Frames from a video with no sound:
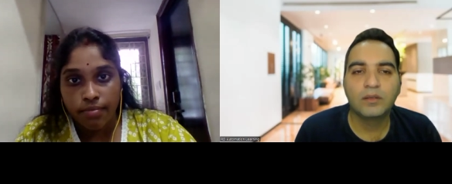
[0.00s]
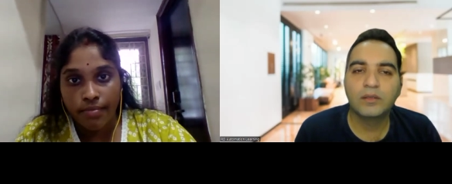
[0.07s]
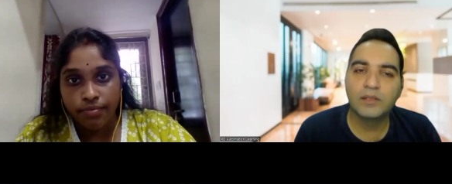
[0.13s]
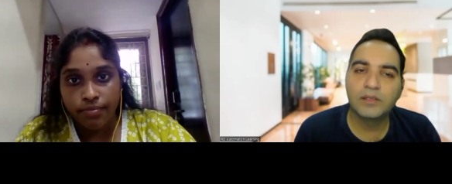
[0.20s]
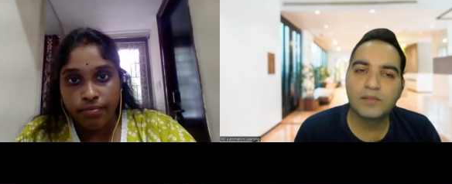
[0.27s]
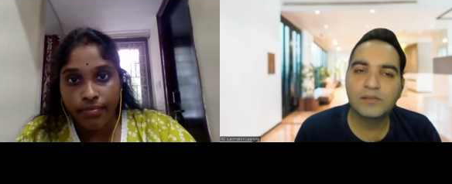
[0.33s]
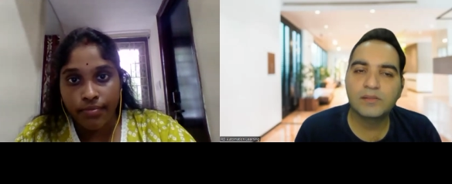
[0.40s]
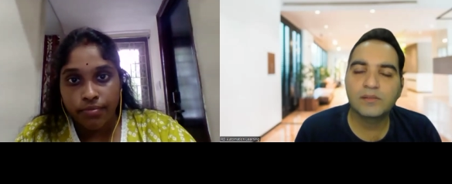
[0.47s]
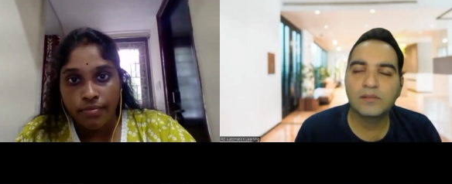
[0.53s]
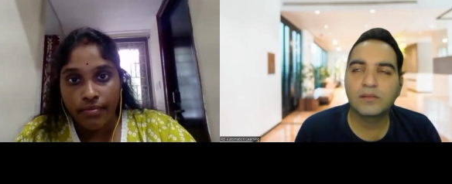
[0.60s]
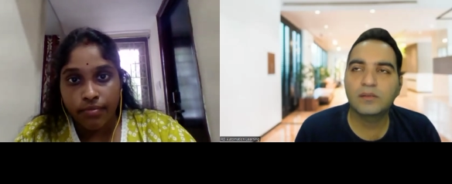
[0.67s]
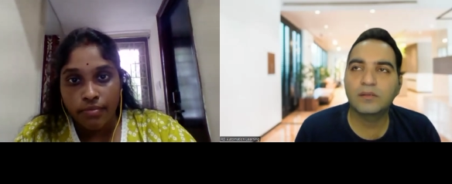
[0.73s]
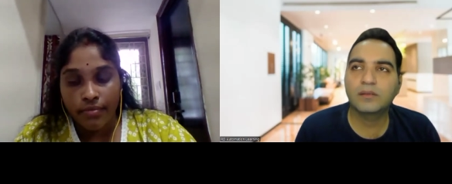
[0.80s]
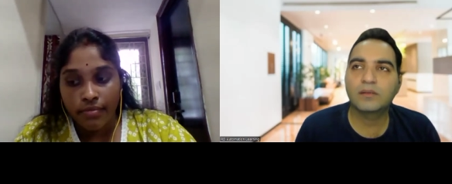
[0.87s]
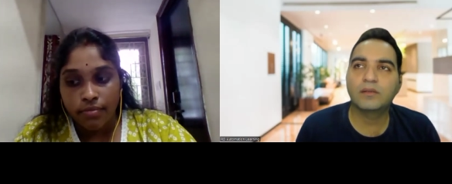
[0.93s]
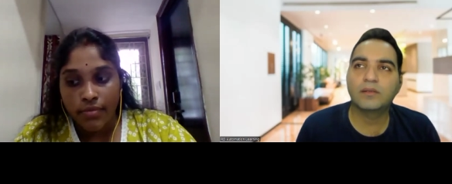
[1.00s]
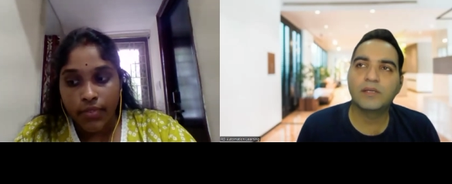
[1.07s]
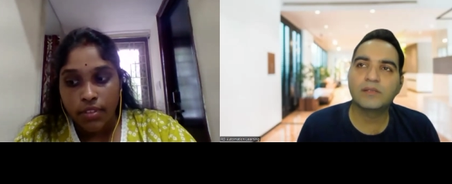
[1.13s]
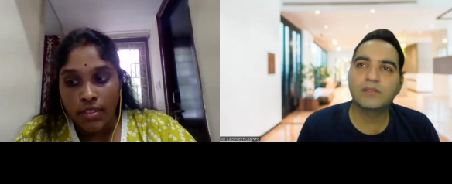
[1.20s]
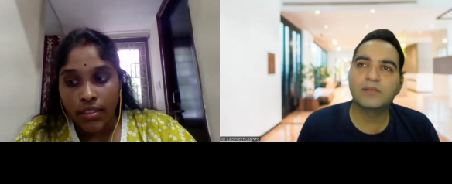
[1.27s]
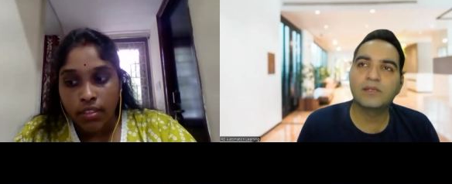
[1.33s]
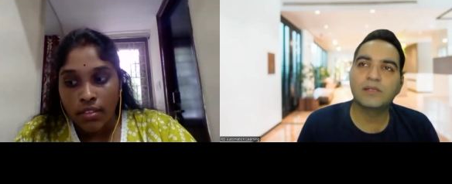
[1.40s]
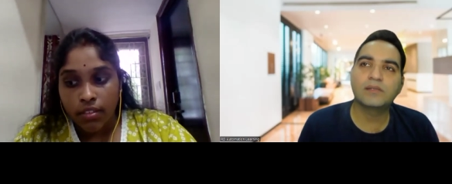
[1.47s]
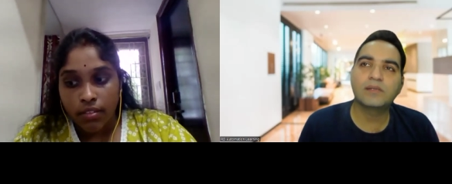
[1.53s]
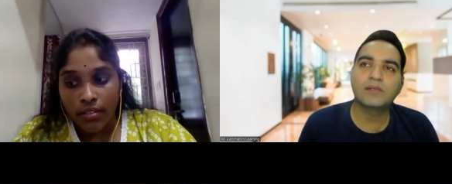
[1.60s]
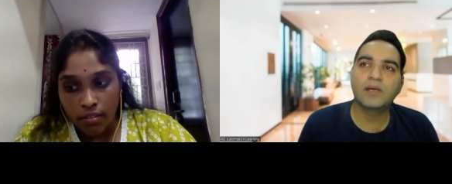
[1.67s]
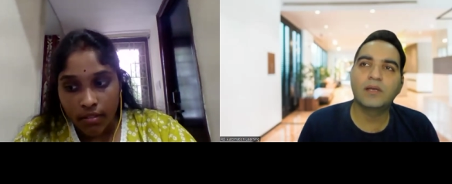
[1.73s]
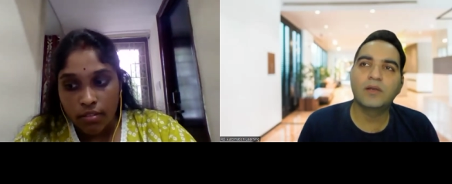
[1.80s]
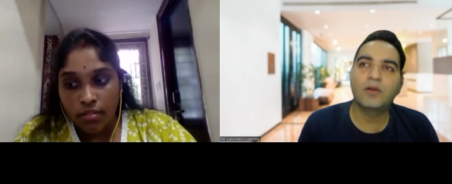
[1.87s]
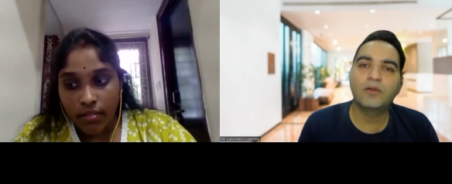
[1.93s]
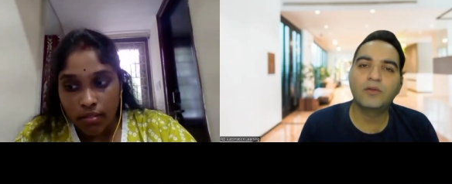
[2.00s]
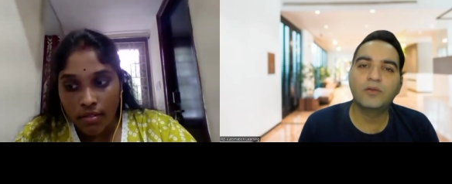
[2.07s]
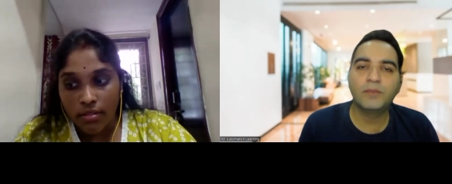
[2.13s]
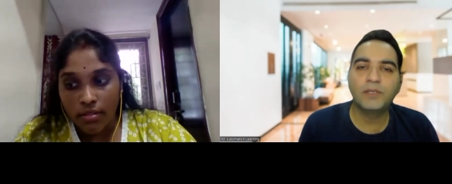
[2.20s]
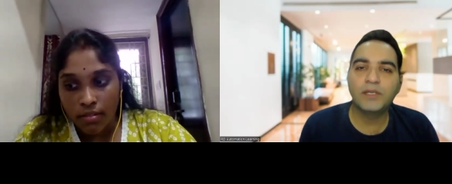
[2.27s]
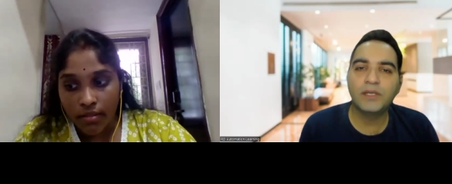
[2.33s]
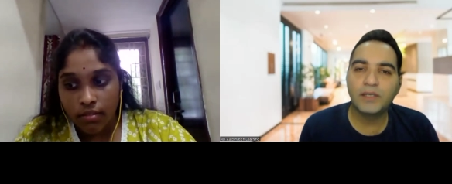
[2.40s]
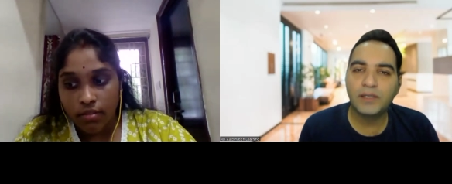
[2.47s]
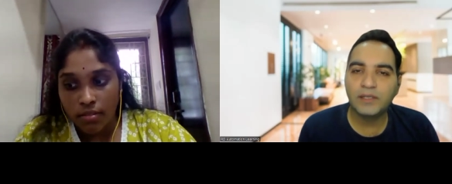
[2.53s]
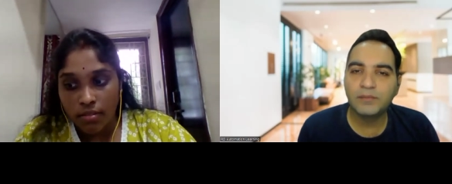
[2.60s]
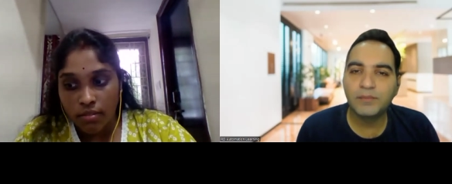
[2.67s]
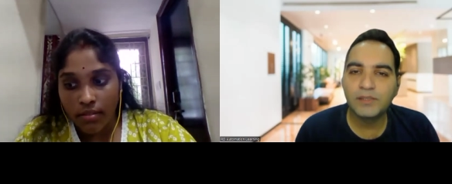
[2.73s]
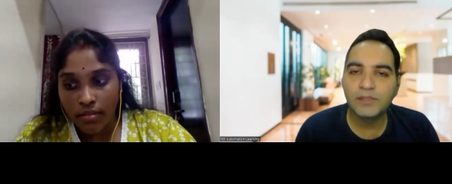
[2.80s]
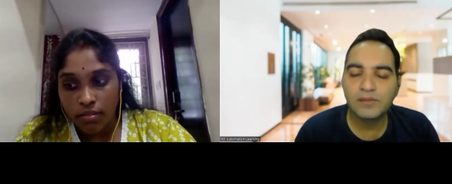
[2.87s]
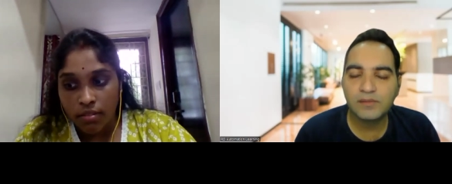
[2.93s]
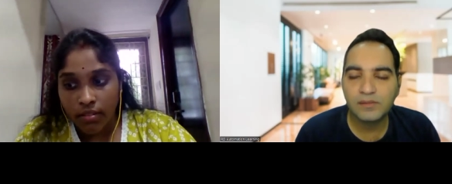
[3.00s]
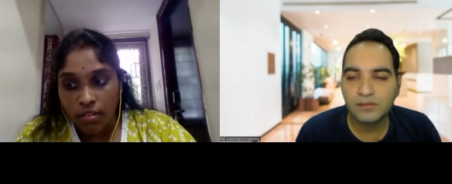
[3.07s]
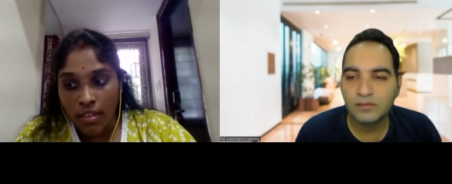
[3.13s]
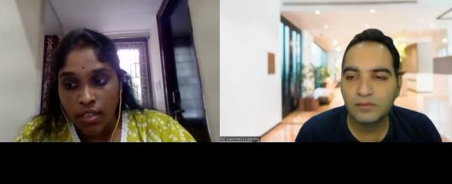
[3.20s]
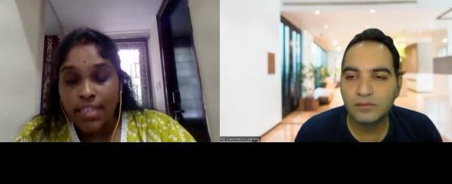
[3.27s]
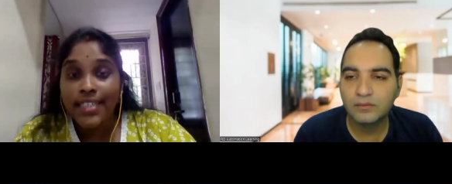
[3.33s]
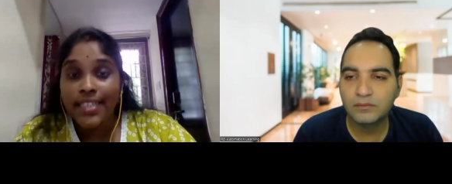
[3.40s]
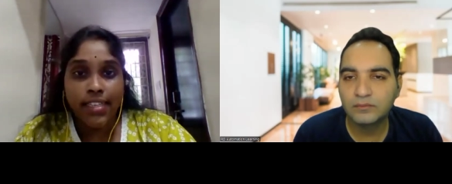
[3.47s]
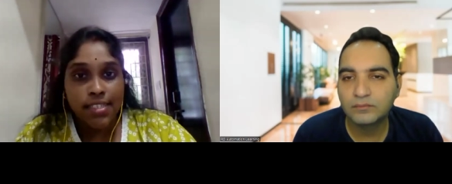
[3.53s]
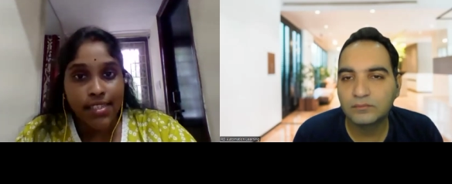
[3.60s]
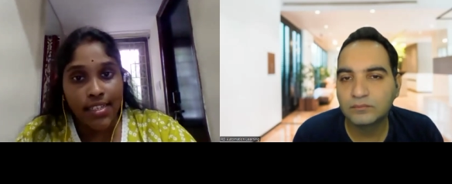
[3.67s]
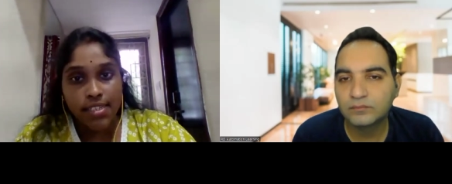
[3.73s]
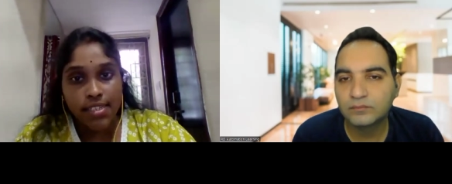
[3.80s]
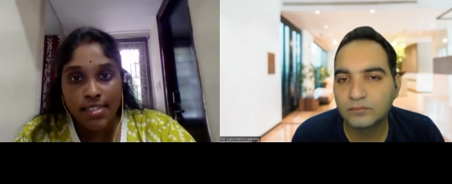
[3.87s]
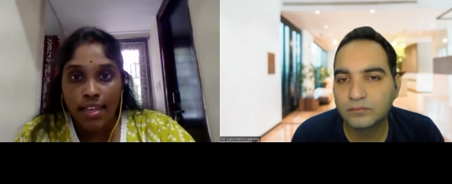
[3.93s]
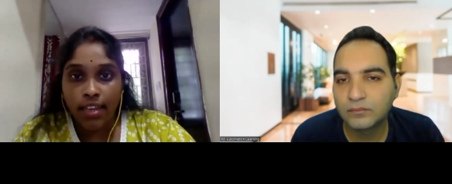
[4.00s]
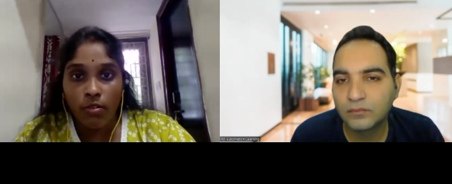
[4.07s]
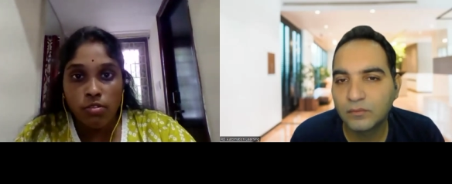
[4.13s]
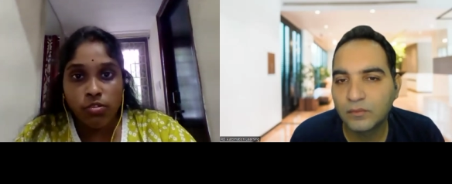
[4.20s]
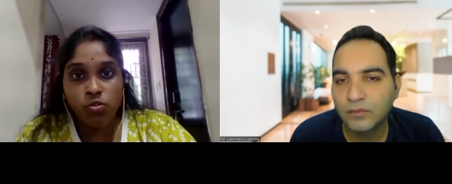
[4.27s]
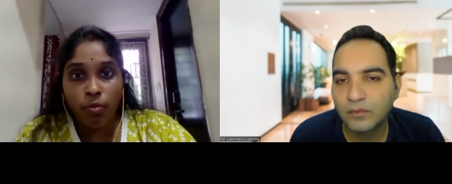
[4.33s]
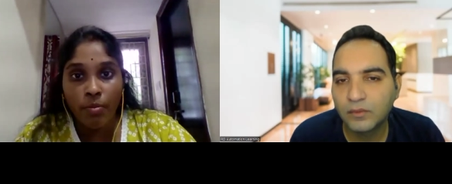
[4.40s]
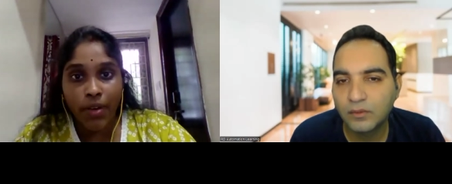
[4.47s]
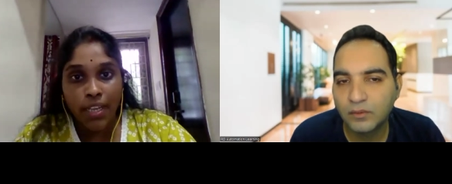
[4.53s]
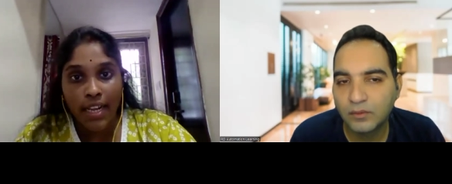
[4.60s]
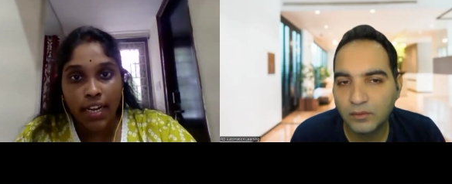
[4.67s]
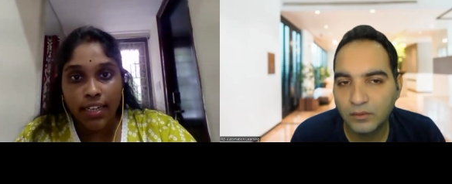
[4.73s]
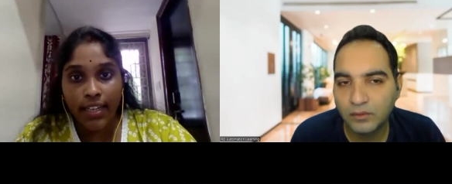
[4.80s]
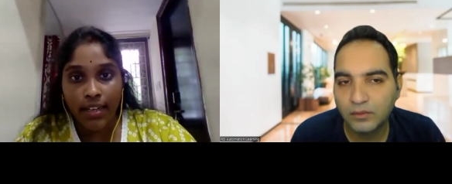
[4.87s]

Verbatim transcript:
Speaker 1: List, does list allow duplicate elements?
Speaker 2: Yes, list allows duplicate